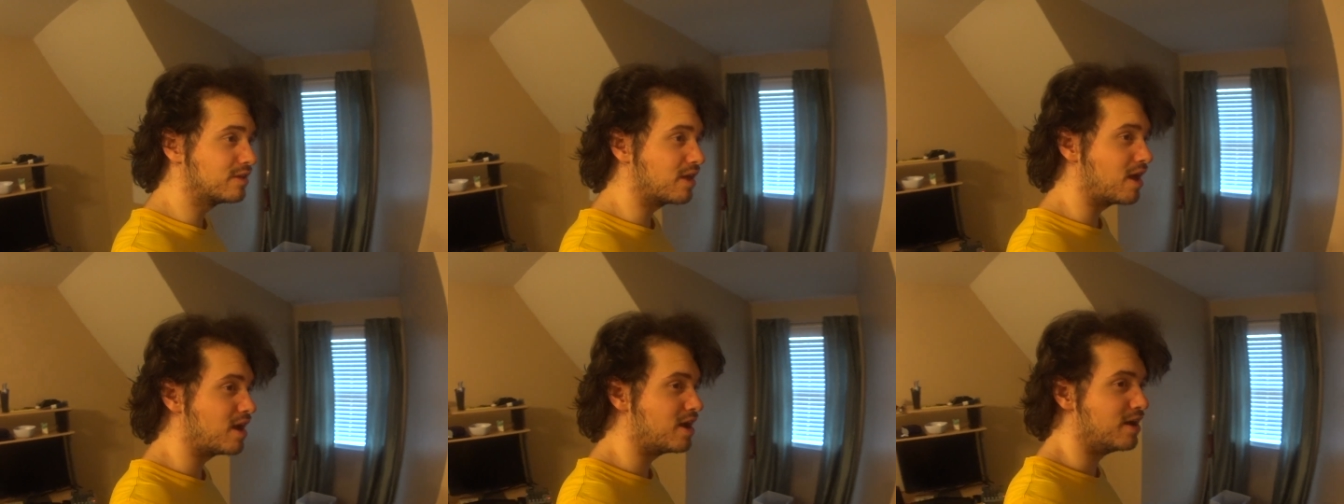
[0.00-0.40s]

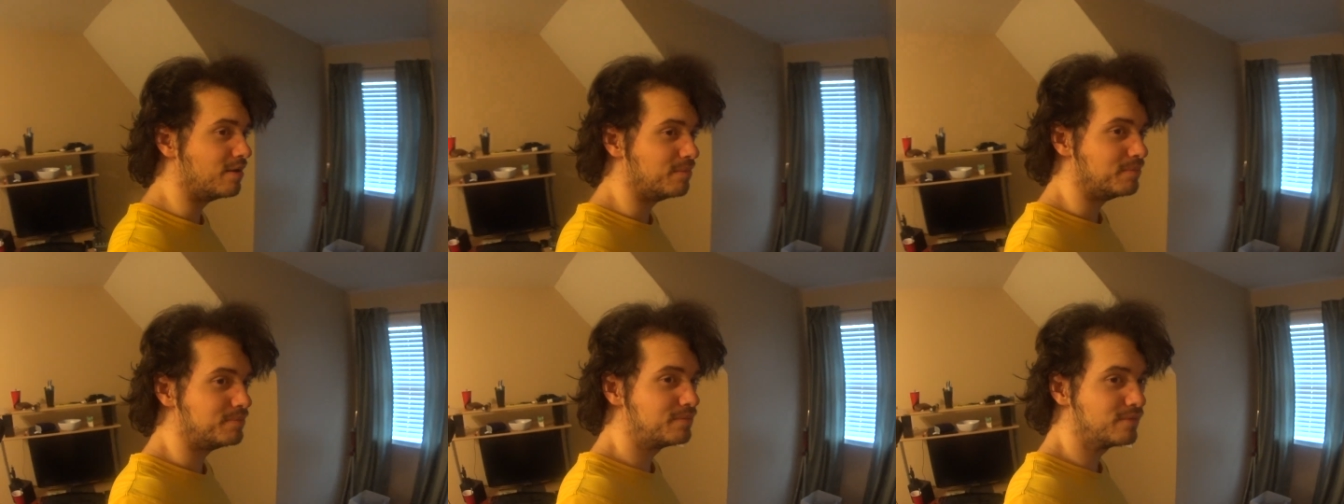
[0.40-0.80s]

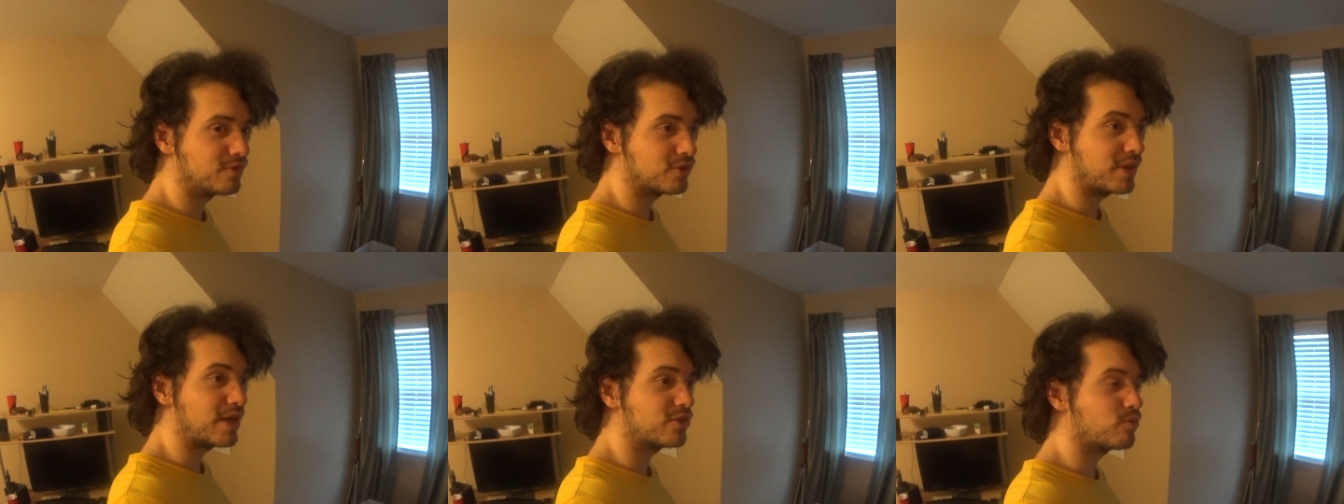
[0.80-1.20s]
So
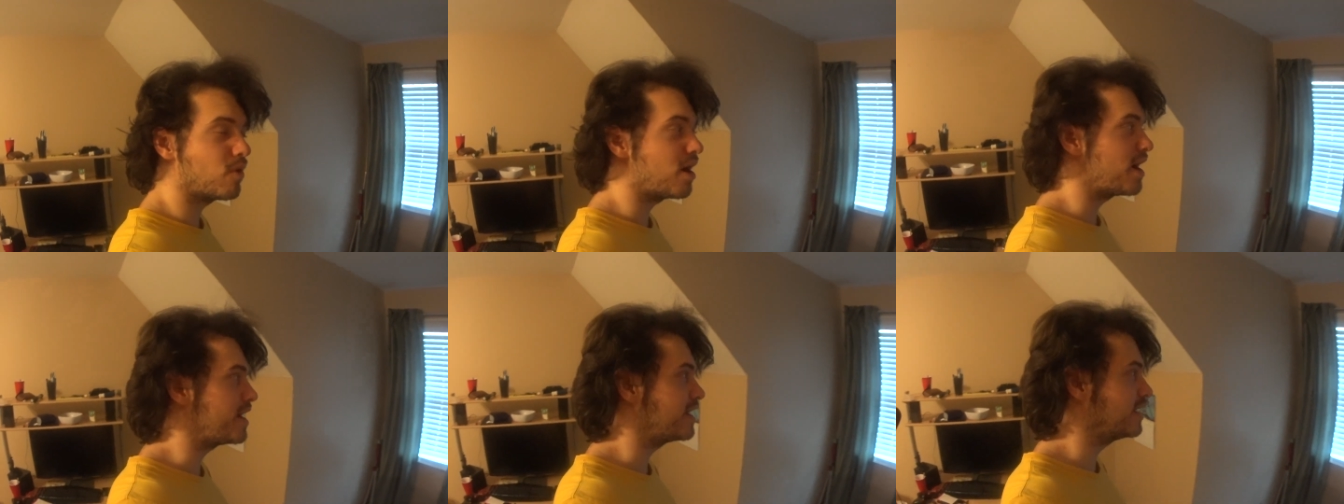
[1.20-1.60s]
that's
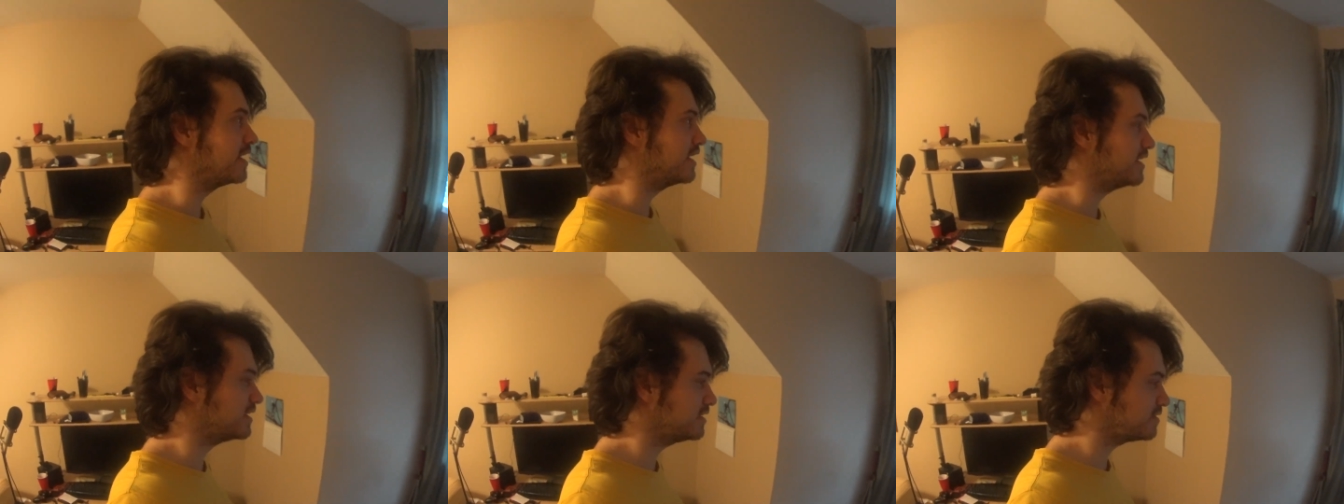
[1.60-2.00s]
why